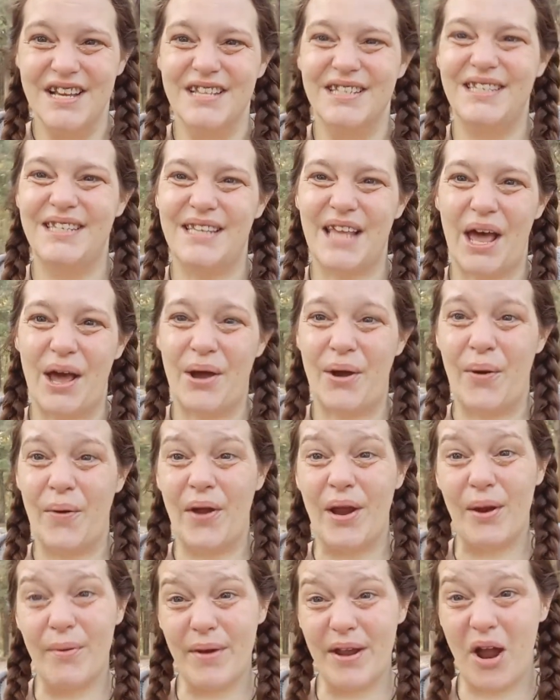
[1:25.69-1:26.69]
So
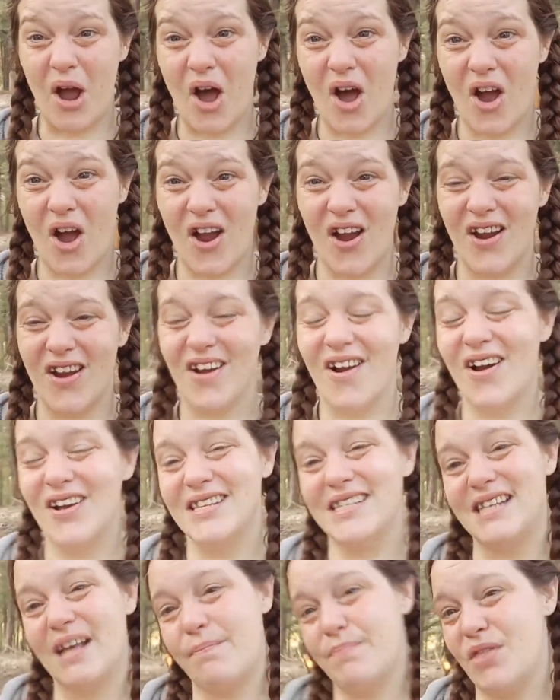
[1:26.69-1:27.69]
here we are on
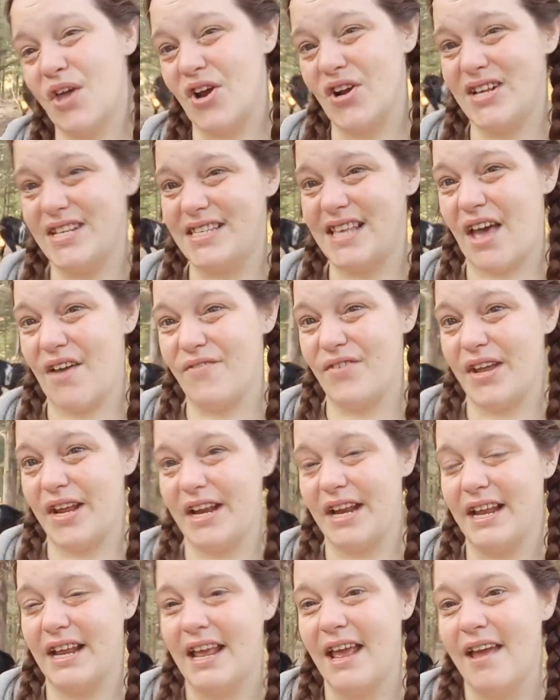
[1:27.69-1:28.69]
step
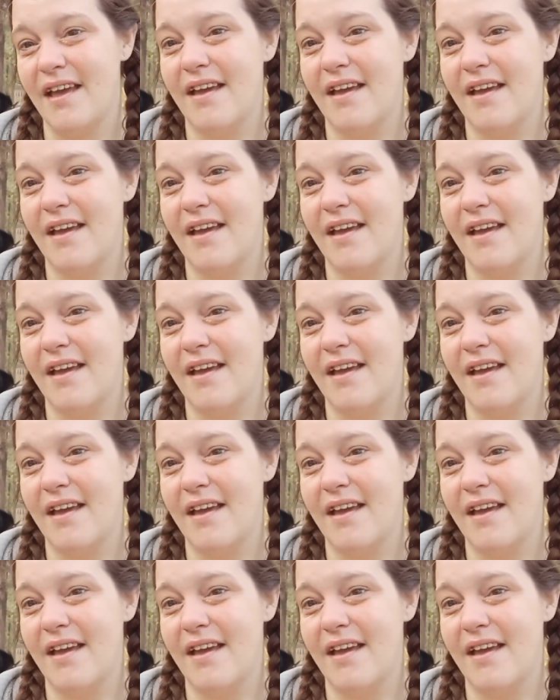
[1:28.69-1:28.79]
37,